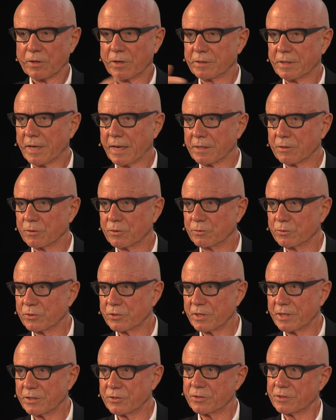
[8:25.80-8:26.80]
that who
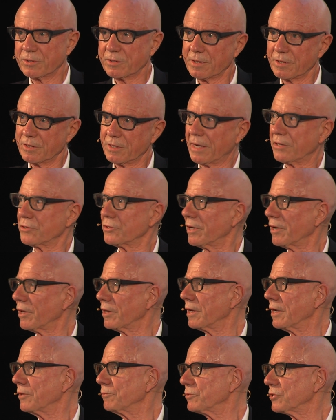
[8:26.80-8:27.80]
sits has
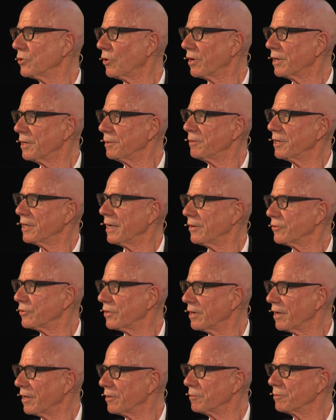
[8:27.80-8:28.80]
another, I'm sorry, but has
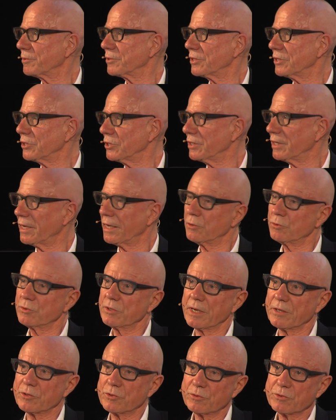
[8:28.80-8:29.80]
another position than who
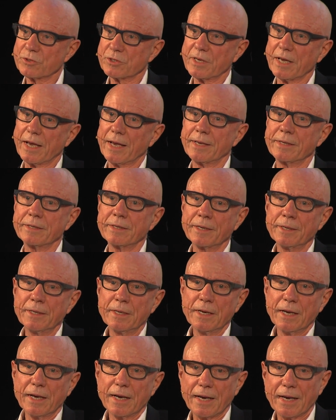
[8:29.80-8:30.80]
has to stand.
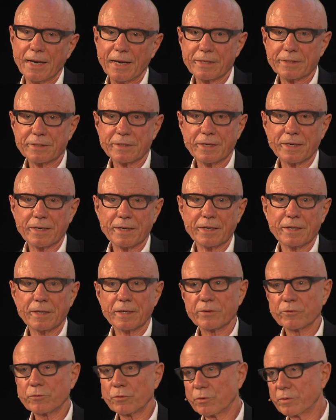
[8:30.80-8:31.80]
And
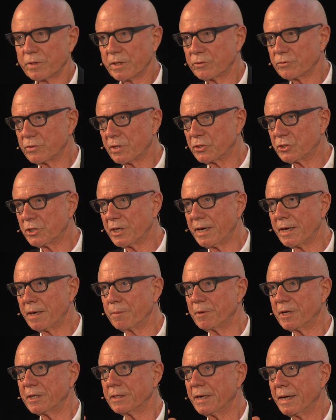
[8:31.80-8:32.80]
so there's the
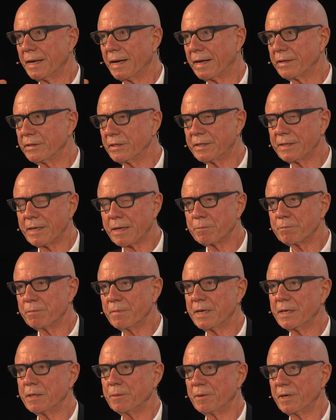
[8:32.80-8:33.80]
chairman, and it had
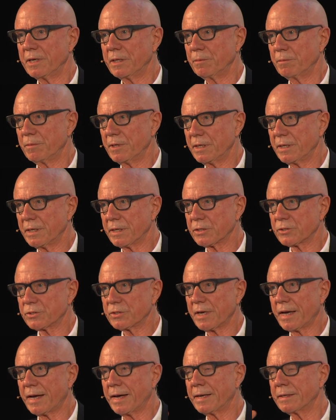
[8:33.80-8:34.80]
many, many meanings.
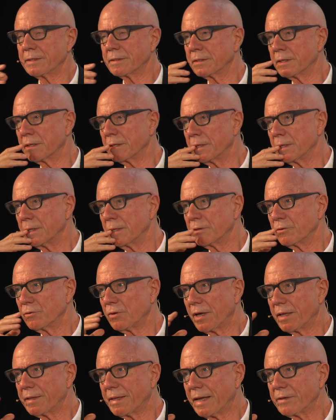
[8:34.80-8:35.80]
And
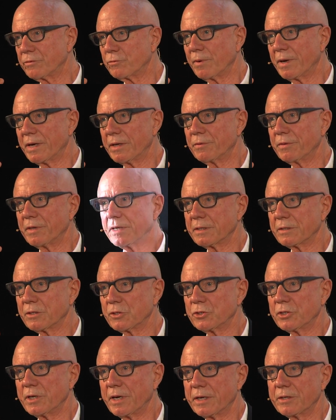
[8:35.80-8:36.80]
that's why I think the
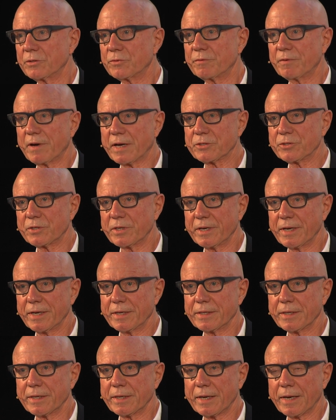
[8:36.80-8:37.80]
chair is
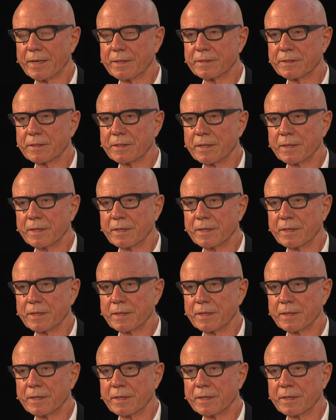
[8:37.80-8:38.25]
fascinating. And